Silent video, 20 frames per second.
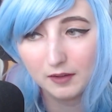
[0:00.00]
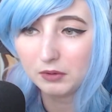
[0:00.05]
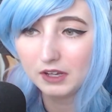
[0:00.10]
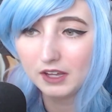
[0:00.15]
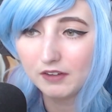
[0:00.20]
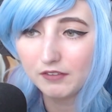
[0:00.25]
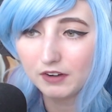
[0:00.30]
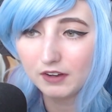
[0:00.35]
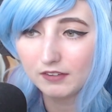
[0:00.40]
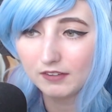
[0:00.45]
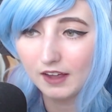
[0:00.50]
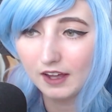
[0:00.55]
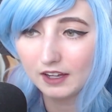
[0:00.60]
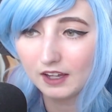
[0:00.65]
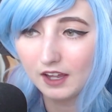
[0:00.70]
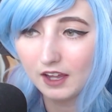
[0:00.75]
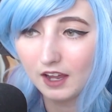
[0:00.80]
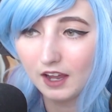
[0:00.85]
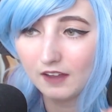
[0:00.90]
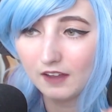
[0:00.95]
So we give it a
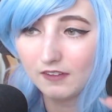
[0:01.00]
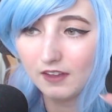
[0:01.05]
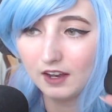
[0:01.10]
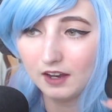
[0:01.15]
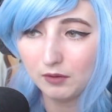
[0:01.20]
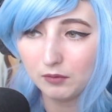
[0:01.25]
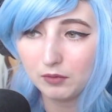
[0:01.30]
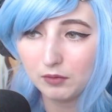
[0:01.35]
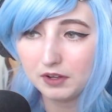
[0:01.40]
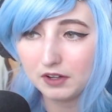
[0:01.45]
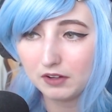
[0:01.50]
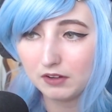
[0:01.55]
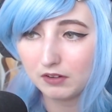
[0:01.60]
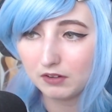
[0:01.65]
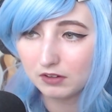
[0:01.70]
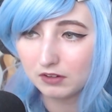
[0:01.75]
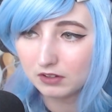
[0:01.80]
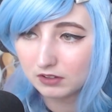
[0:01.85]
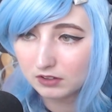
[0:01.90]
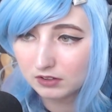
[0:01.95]
second and then it
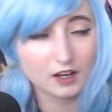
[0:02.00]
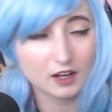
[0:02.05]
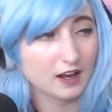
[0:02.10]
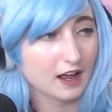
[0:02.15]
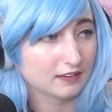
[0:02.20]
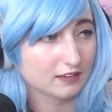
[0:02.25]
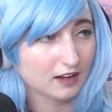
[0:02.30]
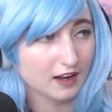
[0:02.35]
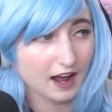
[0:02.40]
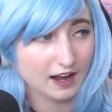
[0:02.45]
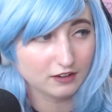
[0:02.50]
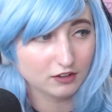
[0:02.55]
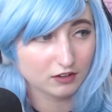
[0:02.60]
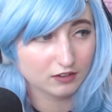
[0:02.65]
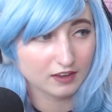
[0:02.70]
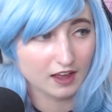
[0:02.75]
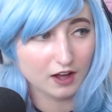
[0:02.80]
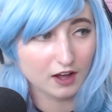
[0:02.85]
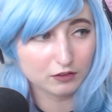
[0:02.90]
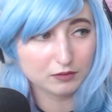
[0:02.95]
will connect it. I
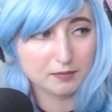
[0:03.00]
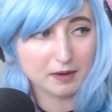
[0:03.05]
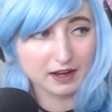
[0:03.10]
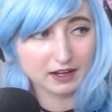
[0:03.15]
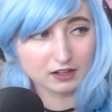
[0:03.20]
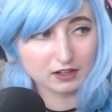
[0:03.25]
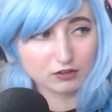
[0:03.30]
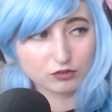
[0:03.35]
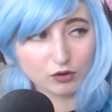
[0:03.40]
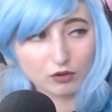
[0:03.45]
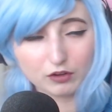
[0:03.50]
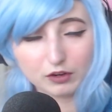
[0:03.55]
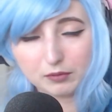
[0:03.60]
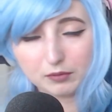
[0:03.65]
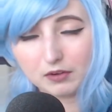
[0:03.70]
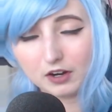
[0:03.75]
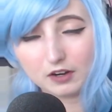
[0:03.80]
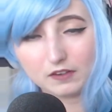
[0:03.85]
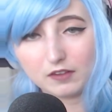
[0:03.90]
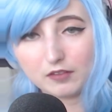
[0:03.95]
just held my
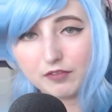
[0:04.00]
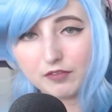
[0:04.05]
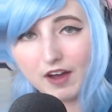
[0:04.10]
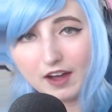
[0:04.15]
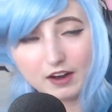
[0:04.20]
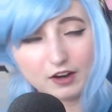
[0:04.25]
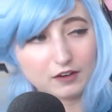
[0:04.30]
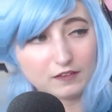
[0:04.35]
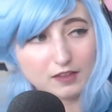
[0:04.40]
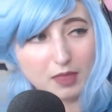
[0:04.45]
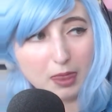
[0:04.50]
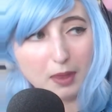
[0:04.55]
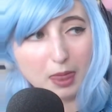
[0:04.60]
controller or the, or